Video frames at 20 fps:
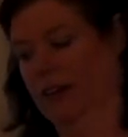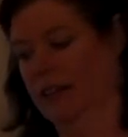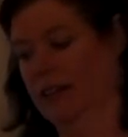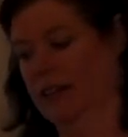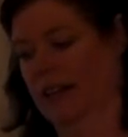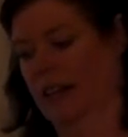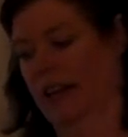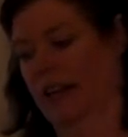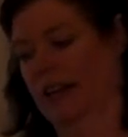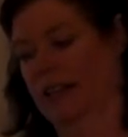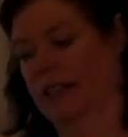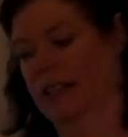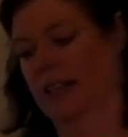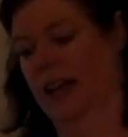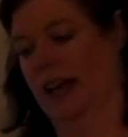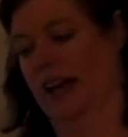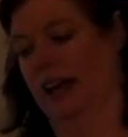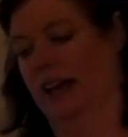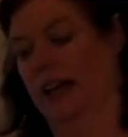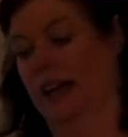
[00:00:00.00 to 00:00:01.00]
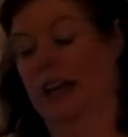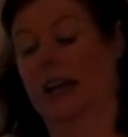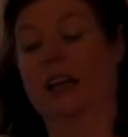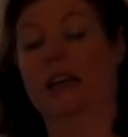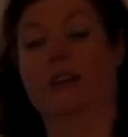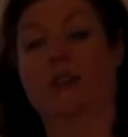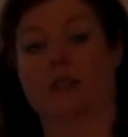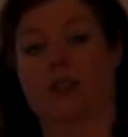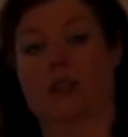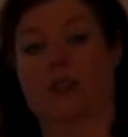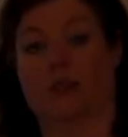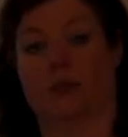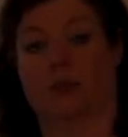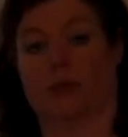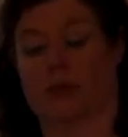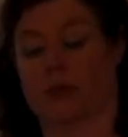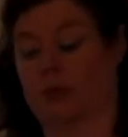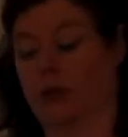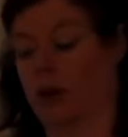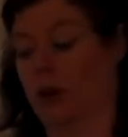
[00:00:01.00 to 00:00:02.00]
states that
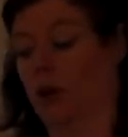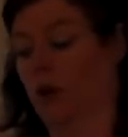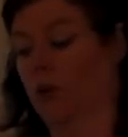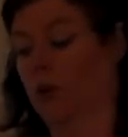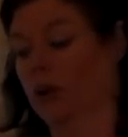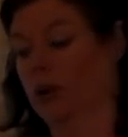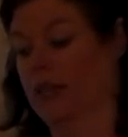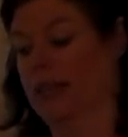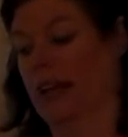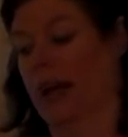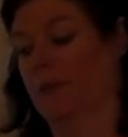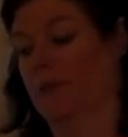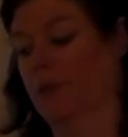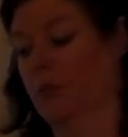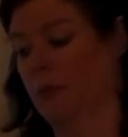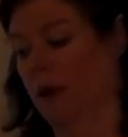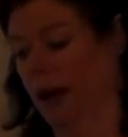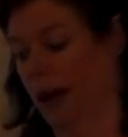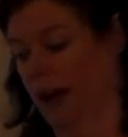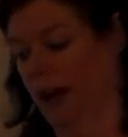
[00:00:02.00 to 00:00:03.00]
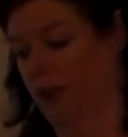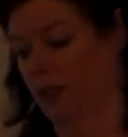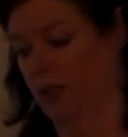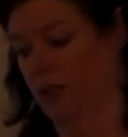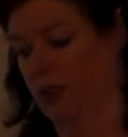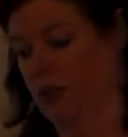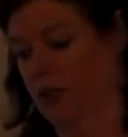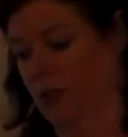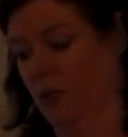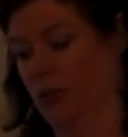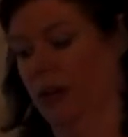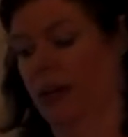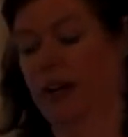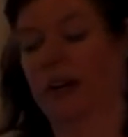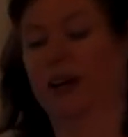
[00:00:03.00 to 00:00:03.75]
individuals will adapt their behaviors when